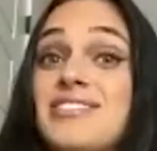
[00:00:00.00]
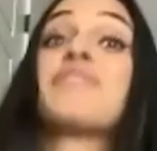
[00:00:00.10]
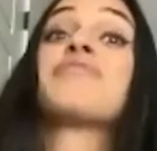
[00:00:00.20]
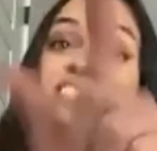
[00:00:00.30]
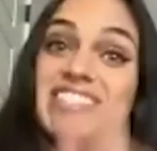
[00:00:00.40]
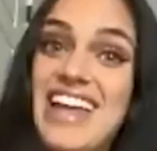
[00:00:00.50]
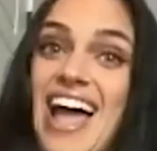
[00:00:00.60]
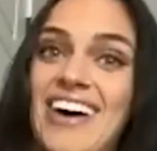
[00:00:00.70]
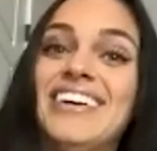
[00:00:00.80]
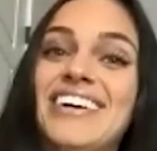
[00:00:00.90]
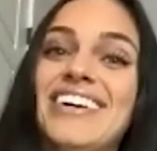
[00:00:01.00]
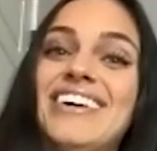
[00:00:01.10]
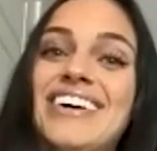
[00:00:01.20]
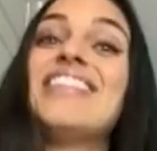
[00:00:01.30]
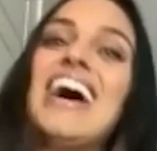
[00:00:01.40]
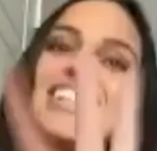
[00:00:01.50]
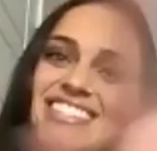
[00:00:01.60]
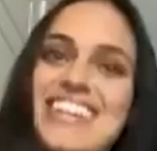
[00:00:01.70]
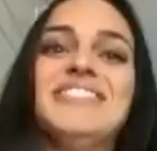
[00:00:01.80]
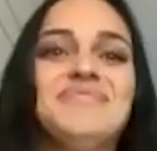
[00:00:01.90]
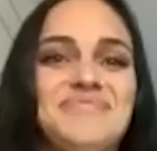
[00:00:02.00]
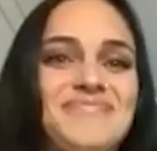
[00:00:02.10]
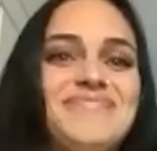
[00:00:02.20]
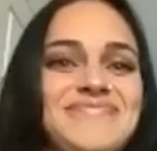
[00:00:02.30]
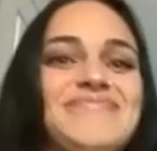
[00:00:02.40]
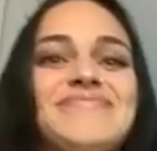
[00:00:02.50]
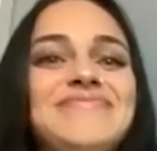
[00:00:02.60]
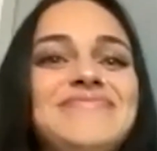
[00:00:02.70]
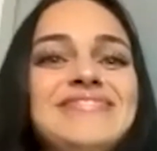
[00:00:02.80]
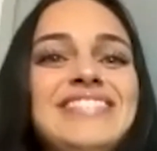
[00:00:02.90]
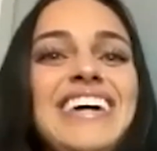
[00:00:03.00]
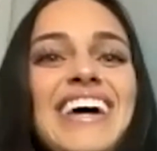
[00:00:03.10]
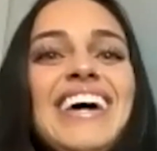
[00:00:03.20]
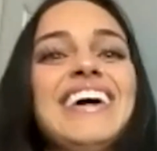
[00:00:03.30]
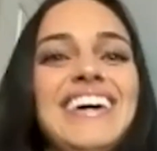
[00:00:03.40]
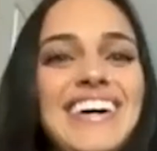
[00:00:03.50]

We're friends now. That's yeah, it. Enjoy. You enjoyed like your